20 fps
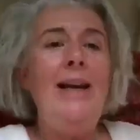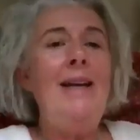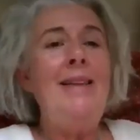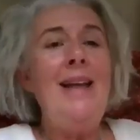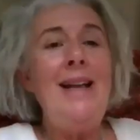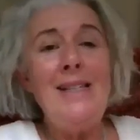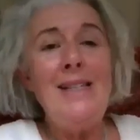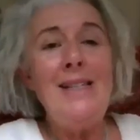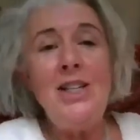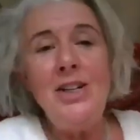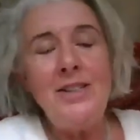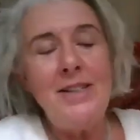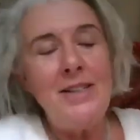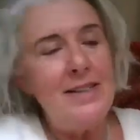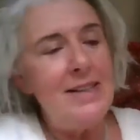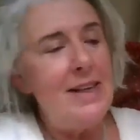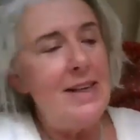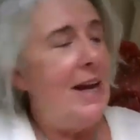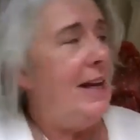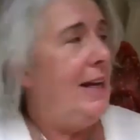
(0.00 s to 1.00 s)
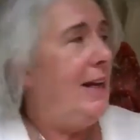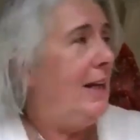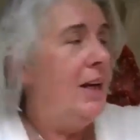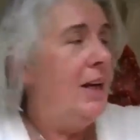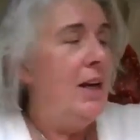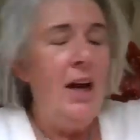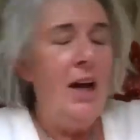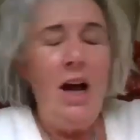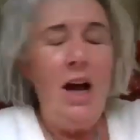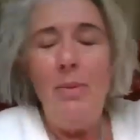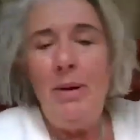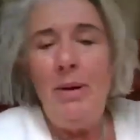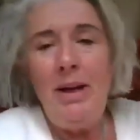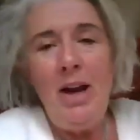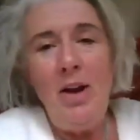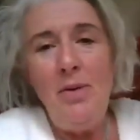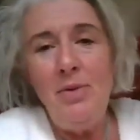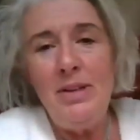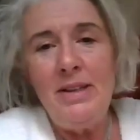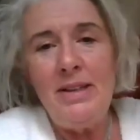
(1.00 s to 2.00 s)
Now, that's not to say, I mean,
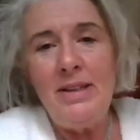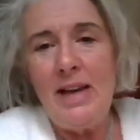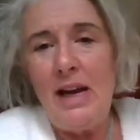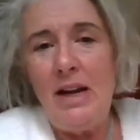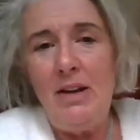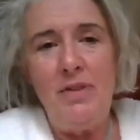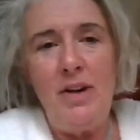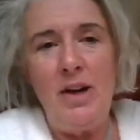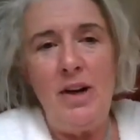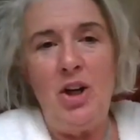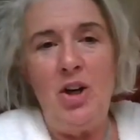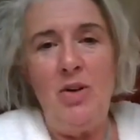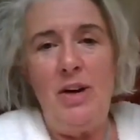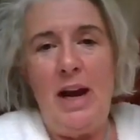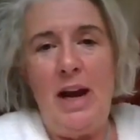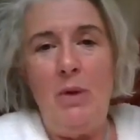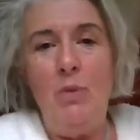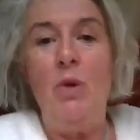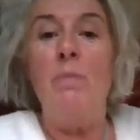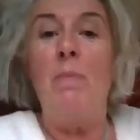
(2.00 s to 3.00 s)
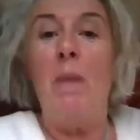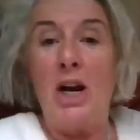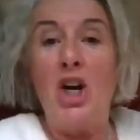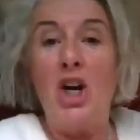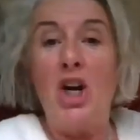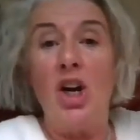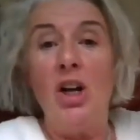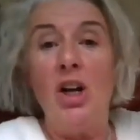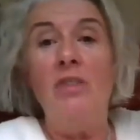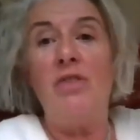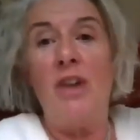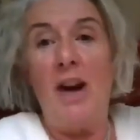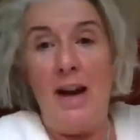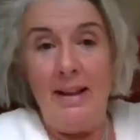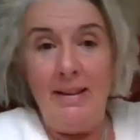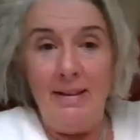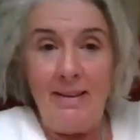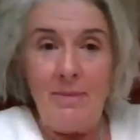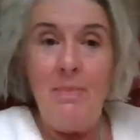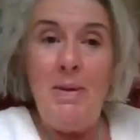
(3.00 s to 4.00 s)
I will say if I'm going out with my
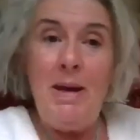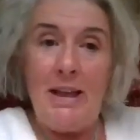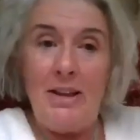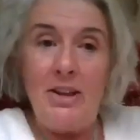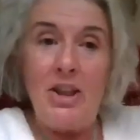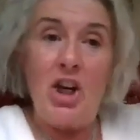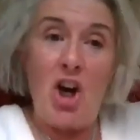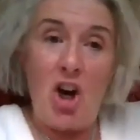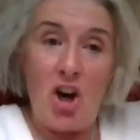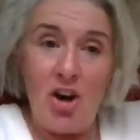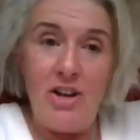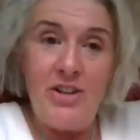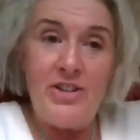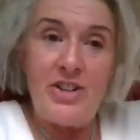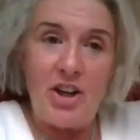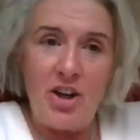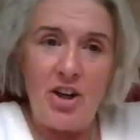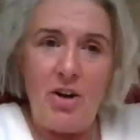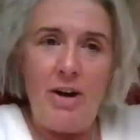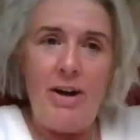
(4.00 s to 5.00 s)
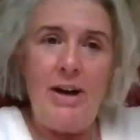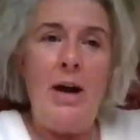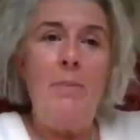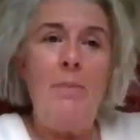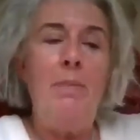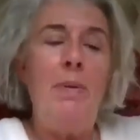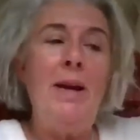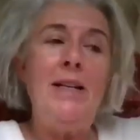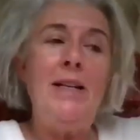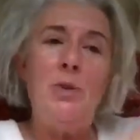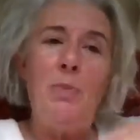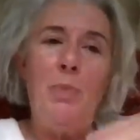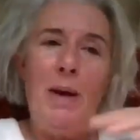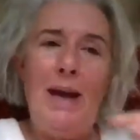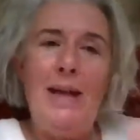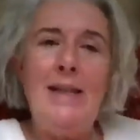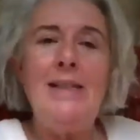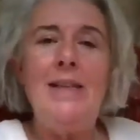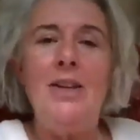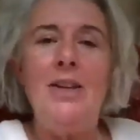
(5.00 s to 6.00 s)
girlfriends, me and the girls are going out, but it
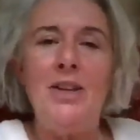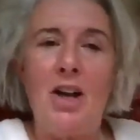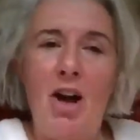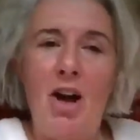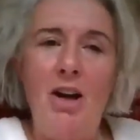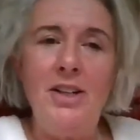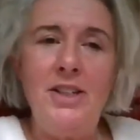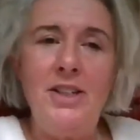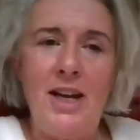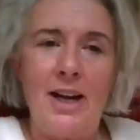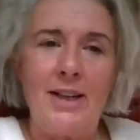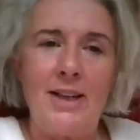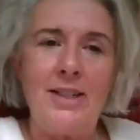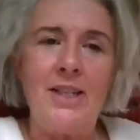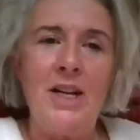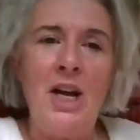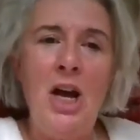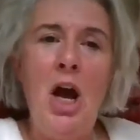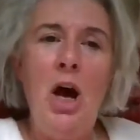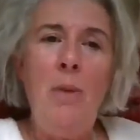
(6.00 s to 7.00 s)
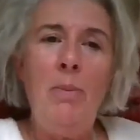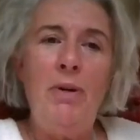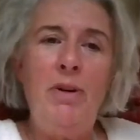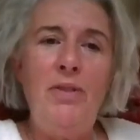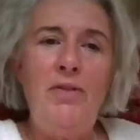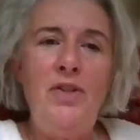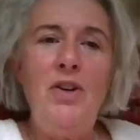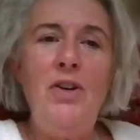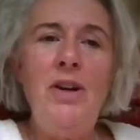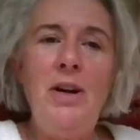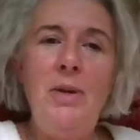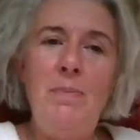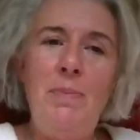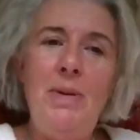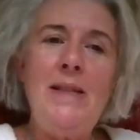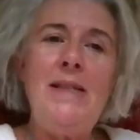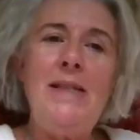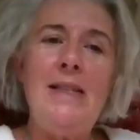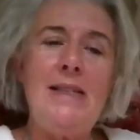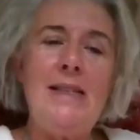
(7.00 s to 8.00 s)
depends on the context. But if you're in a
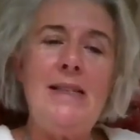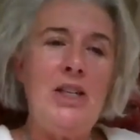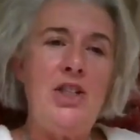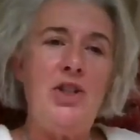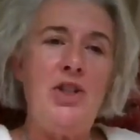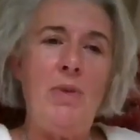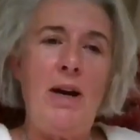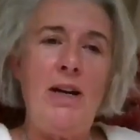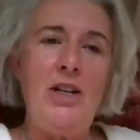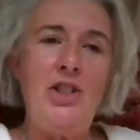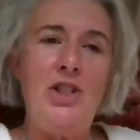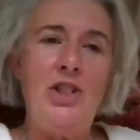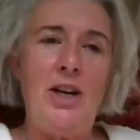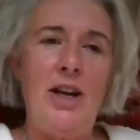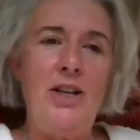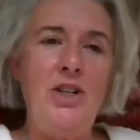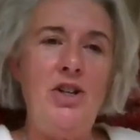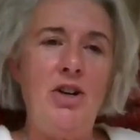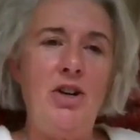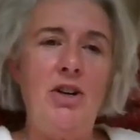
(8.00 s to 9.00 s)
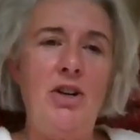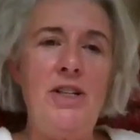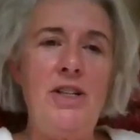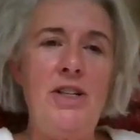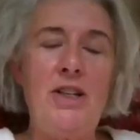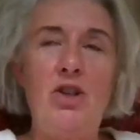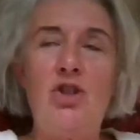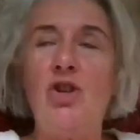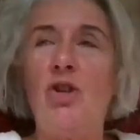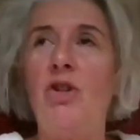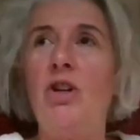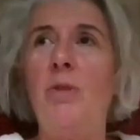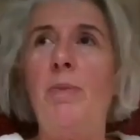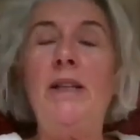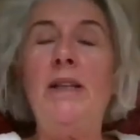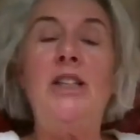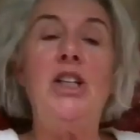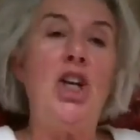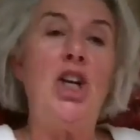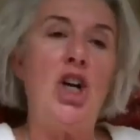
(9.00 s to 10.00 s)
business situation and you're going to talk
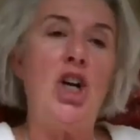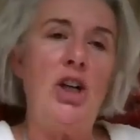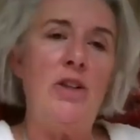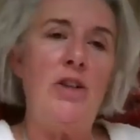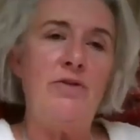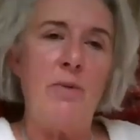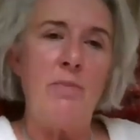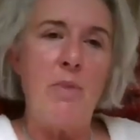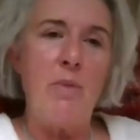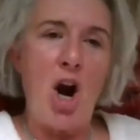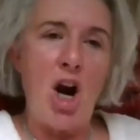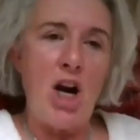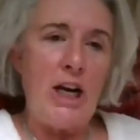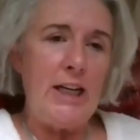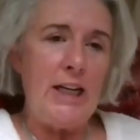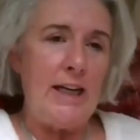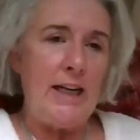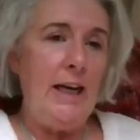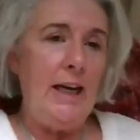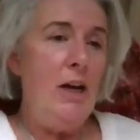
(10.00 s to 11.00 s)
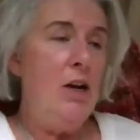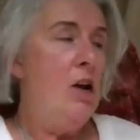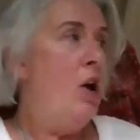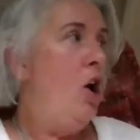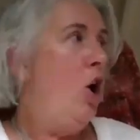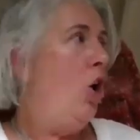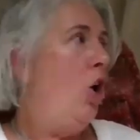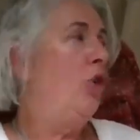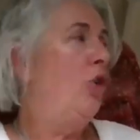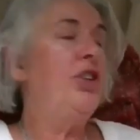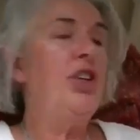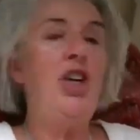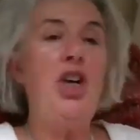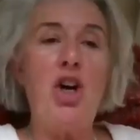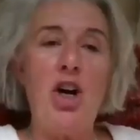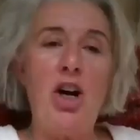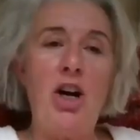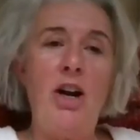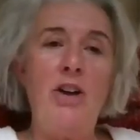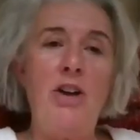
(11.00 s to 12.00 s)
about the girl from marketing or the
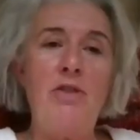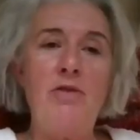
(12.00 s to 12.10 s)
girl